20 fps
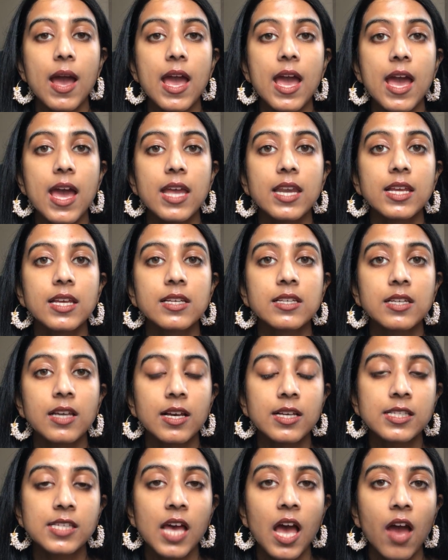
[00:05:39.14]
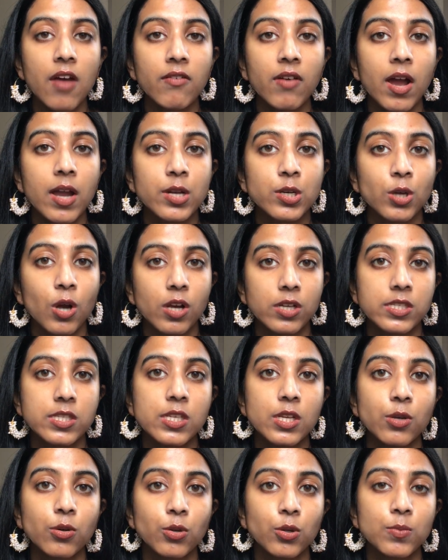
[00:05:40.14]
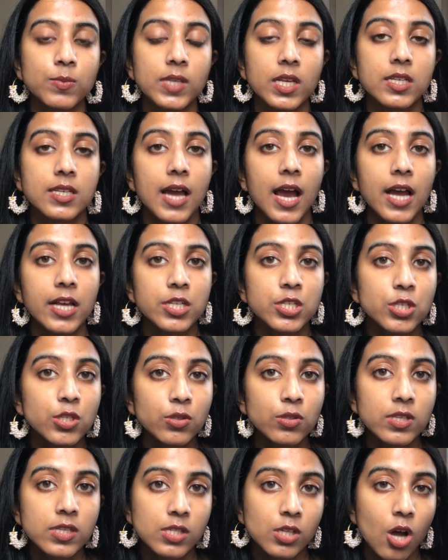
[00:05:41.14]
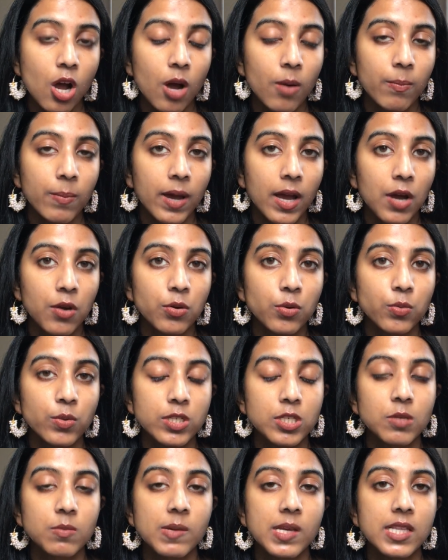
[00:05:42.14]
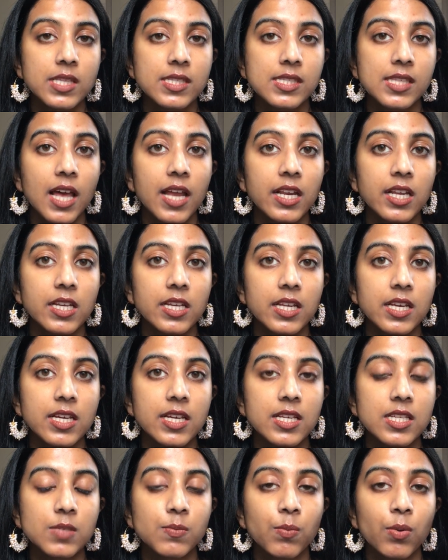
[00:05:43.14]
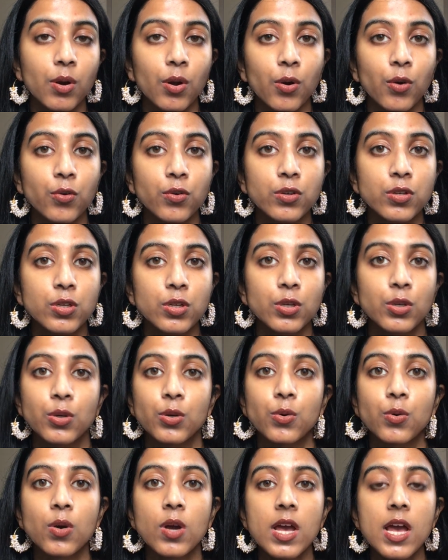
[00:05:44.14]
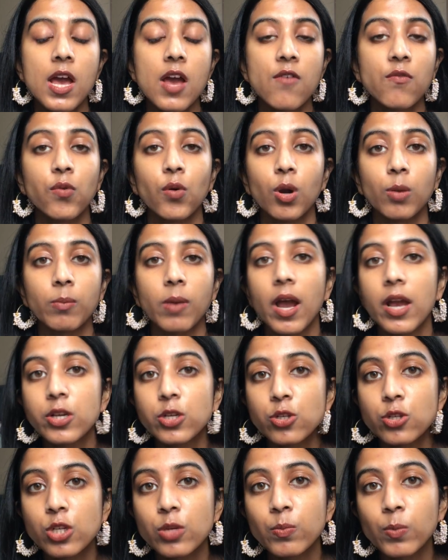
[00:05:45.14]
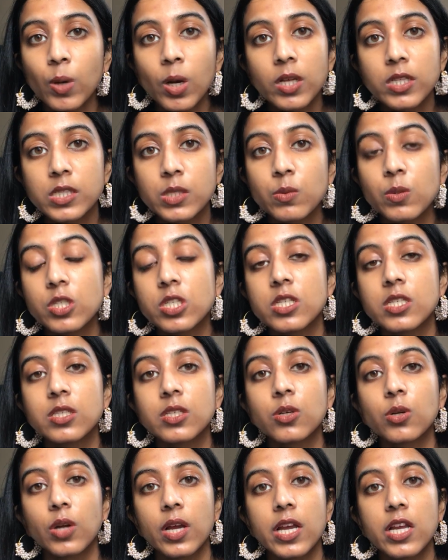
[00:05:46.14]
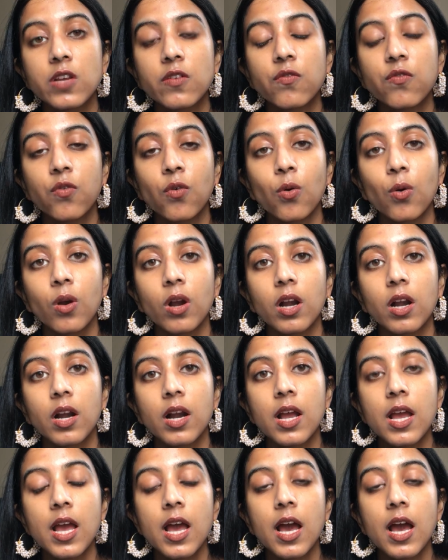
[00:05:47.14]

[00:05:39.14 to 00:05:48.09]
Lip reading: and it does have hydroxy groups attached to this compound, which means that it is prone to form hydrogen bonds, which is great for